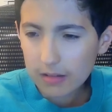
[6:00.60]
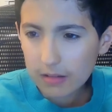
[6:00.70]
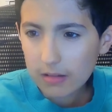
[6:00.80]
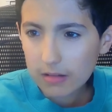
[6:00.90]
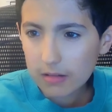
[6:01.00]
a
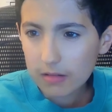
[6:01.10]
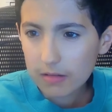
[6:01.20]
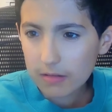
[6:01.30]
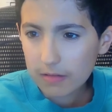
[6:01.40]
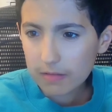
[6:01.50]
graph.
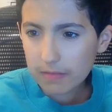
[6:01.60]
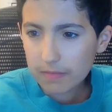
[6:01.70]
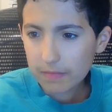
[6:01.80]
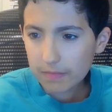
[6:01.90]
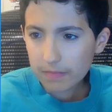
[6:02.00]
It's
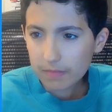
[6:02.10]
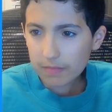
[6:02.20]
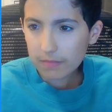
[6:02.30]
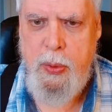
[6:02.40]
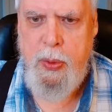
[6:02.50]
very easy to
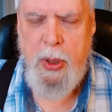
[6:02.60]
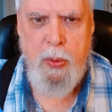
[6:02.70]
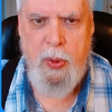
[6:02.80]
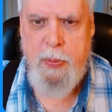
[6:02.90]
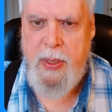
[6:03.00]
do
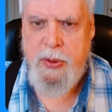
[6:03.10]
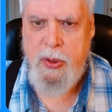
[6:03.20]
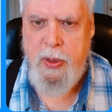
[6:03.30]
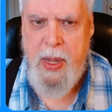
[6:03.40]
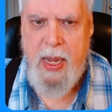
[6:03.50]
with
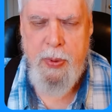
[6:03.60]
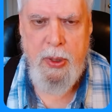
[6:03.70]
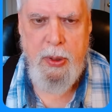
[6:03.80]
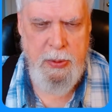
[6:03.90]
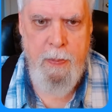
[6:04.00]
pencil and
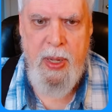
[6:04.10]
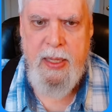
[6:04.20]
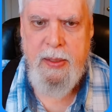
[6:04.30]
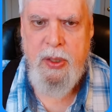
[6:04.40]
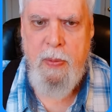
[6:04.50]
paper,
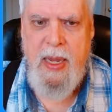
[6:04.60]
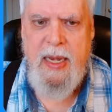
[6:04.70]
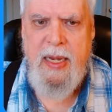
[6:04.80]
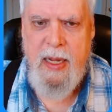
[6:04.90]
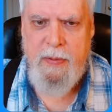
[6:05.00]
but the
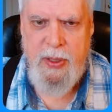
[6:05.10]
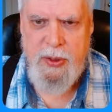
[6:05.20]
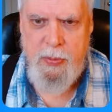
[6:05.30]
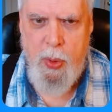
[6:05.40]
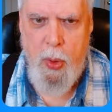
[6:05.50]
meaning of it
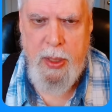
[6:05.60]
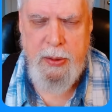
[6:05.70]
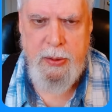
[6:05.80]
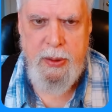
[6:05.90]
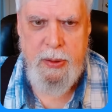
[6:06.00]
is
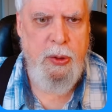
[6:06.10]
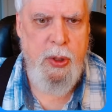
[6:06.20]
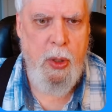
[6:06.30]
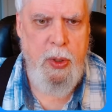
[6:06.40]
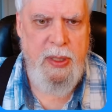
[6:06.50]
important.
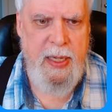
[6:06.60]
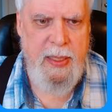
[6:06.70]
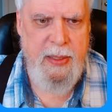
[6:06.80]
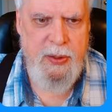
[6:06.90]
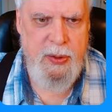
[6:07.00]
So you
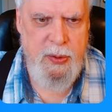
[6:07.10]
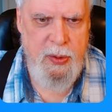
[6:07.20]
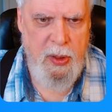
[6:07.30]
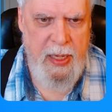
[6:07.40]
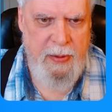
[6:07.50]
take this
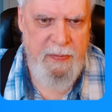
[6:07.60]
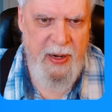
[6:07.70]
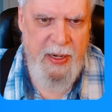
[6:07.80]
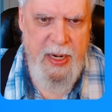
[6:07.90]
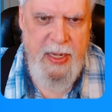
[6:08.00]

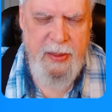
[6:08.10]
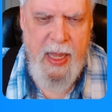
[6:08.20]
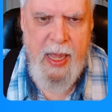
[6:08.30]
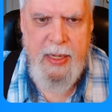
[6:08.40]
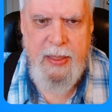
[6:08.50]
invariant
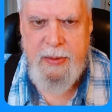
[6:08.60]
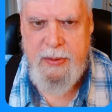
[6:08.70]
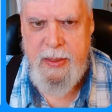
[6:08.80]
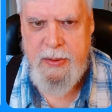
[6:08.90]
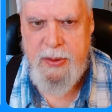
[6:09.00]
line,
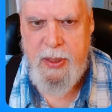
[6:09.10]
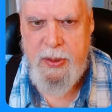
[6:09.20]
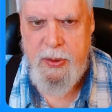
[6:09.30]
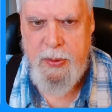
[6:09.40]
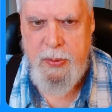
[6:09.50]

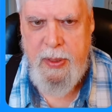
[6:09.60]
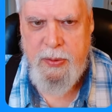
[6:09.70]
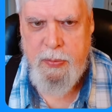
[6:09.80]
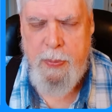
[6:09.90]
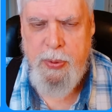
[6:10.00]

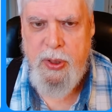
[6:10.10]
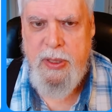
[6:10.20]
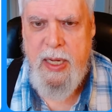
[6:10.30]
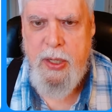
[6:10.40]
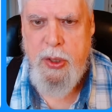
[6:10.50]
this
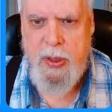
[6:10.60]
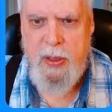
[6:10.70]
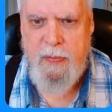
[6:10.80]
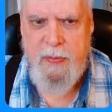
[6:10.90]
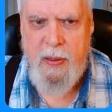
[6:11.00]
representation
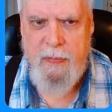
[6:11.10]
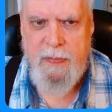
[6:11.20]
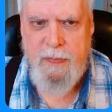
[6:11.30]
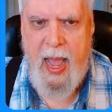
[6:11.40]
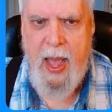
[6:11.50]

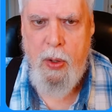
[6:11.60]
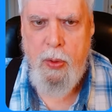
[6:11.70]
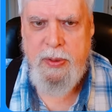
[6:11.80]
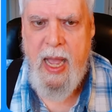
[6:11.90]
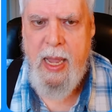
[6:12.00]
of
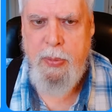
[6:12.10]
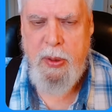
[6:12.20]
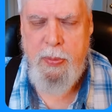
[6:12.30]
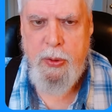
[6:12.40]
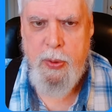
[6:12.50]
how time
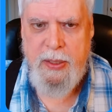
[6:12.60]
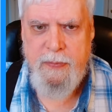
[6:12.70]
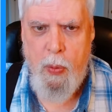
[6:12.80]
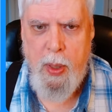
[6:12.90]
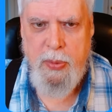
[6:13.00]
can be
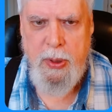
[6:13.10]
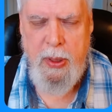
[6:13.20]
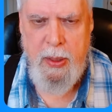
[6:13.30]
transformed,